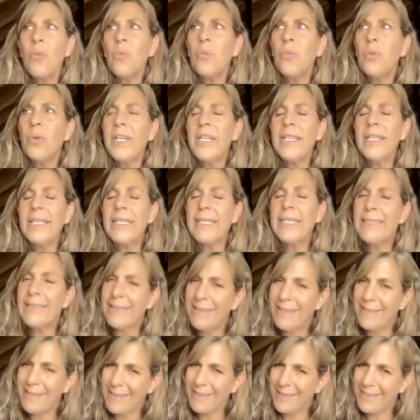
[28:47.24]
really
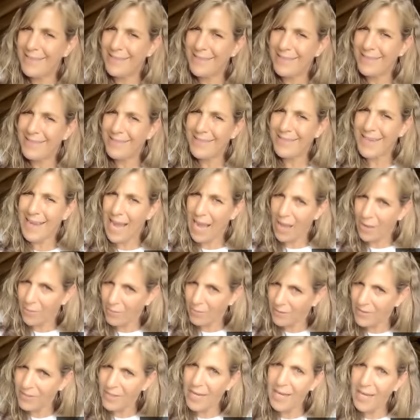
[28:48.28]

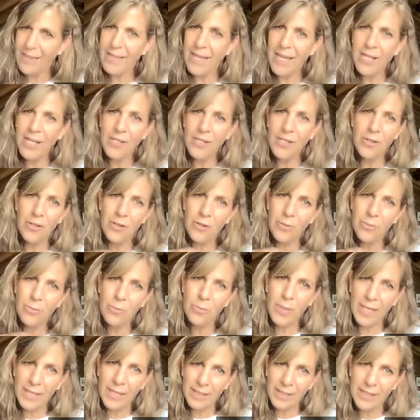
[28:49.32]
downside that you're
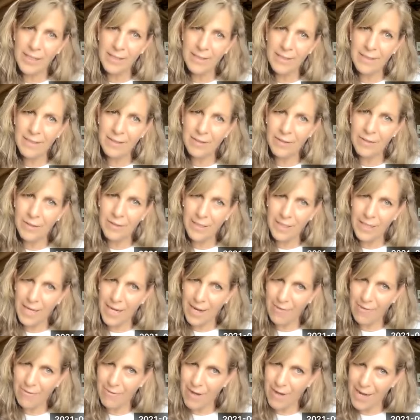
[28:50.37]
willing to look
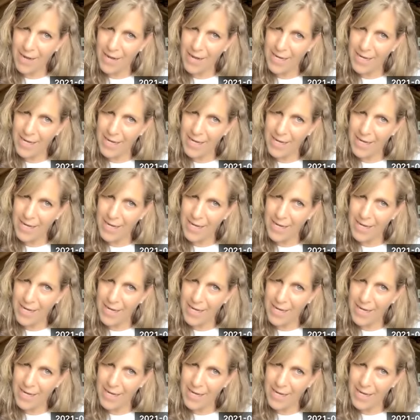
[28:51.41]
at, right?